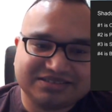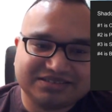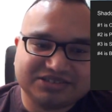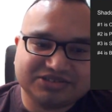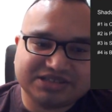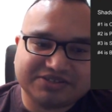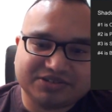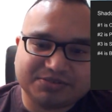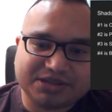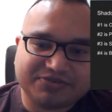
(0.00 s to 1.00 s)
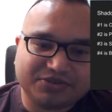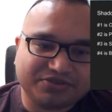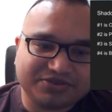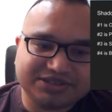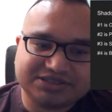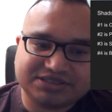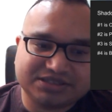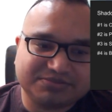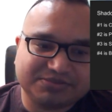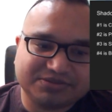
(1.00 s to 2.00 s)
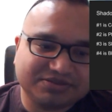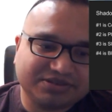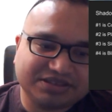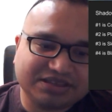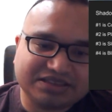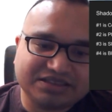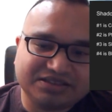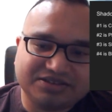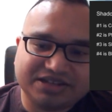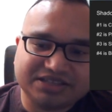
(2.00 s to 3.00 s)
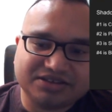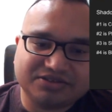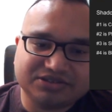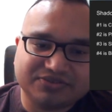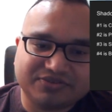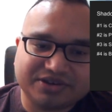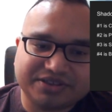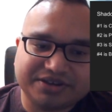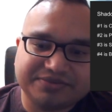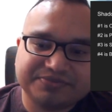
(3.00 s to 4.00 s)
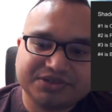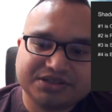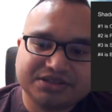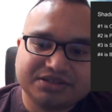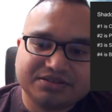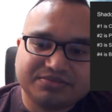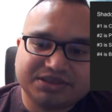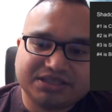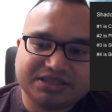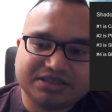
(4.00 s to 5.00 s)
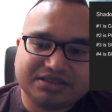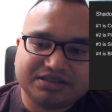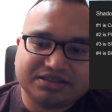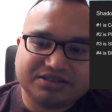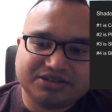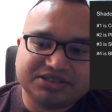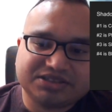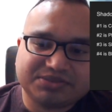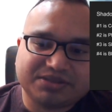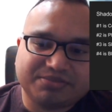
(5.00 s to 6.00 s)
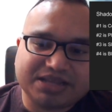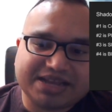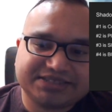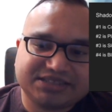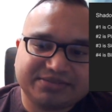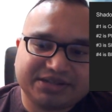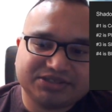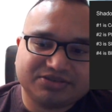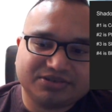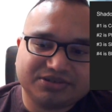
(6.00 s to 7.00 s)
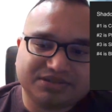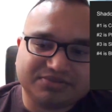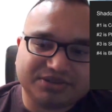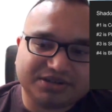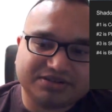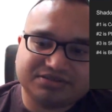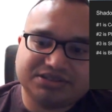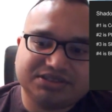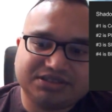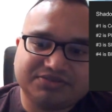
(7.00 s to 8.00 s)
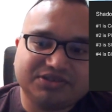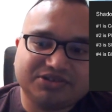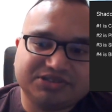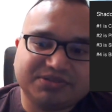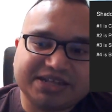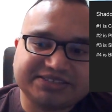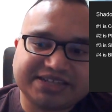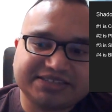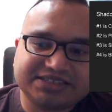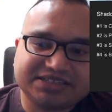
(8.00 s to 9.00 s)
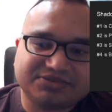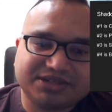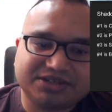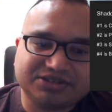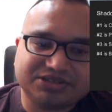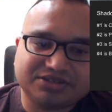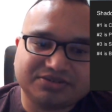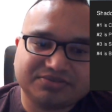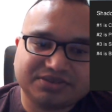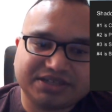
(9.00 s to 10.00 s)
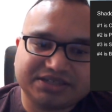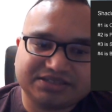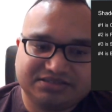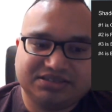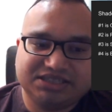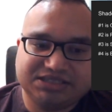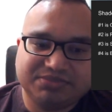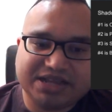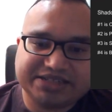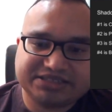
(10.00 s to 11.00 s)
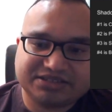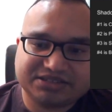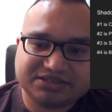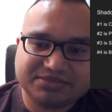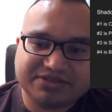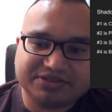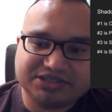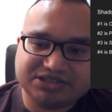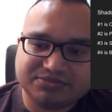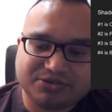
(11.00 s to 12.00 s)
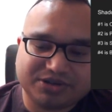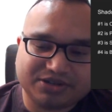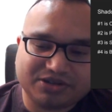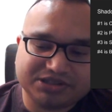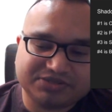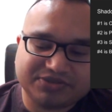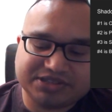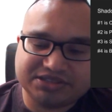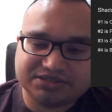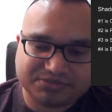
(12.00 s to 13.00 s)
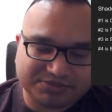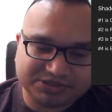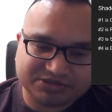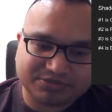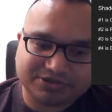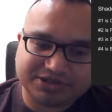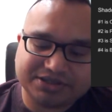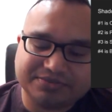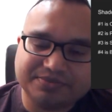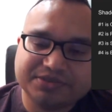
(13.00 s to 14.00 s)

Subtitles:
Two's definitely playful. Three's sleep. You don't have to go too far there. But then there is something blasty about Joe Rogan, where he's even though he's blasty, he has a radio show. Like he's blasting on some level. He's supporting all his friends. People support him,